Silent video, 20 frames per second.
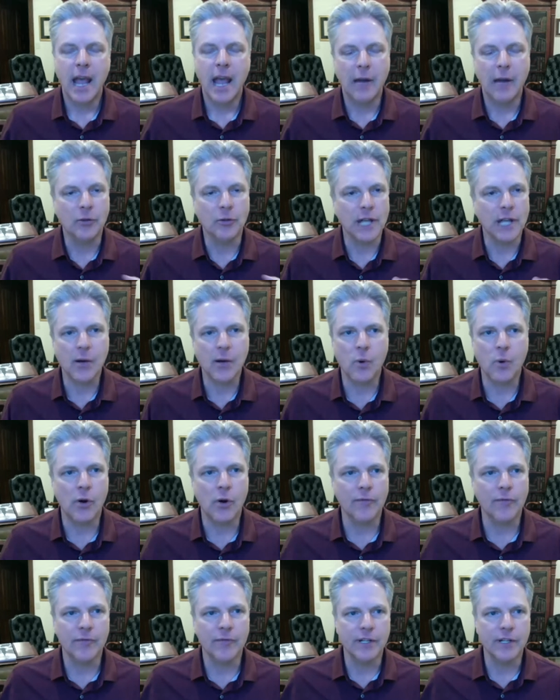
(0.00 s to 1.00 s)
And it was like we
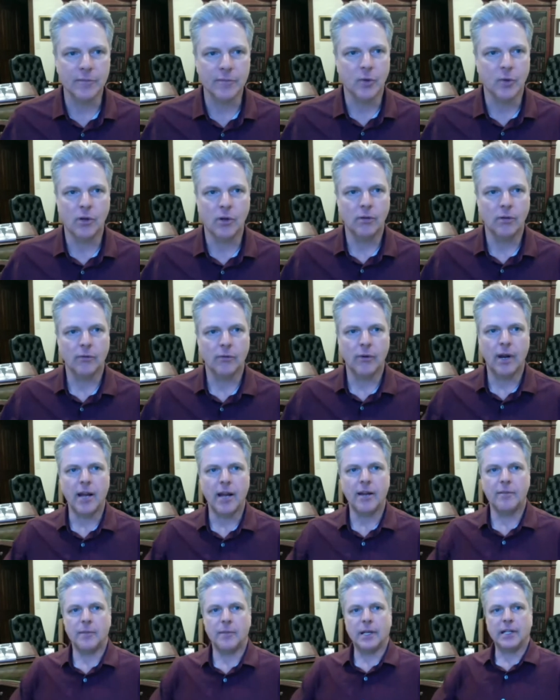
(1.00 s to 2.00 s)
were invisible,
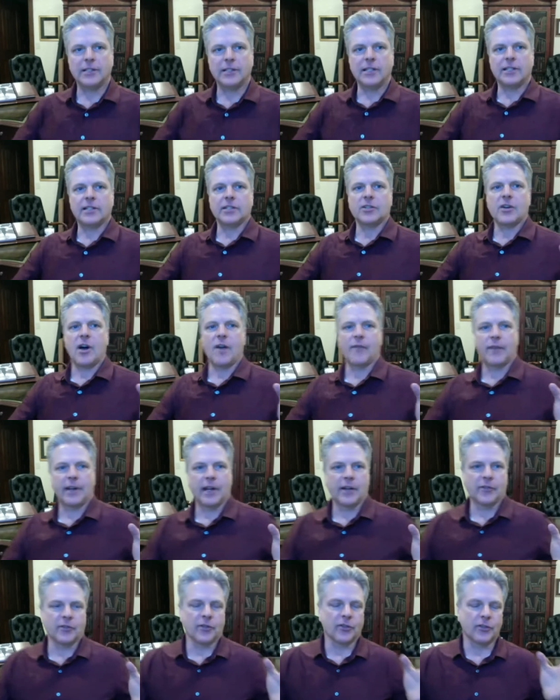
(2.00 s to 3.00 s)
right? Because this is
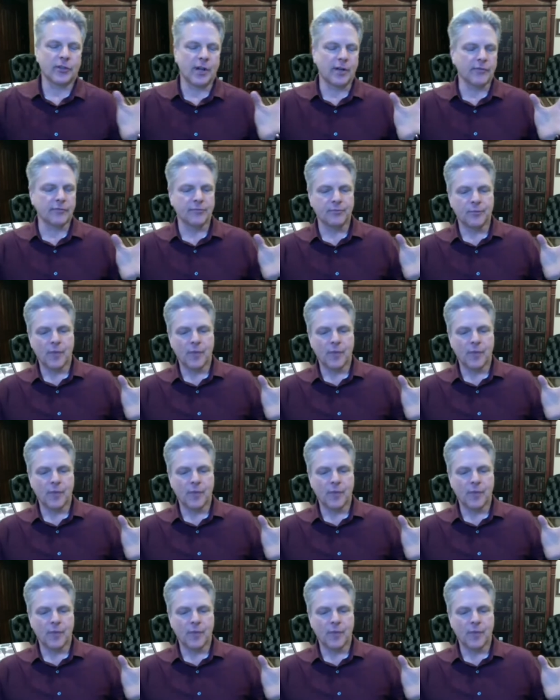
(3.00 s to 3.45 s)
confidential stuff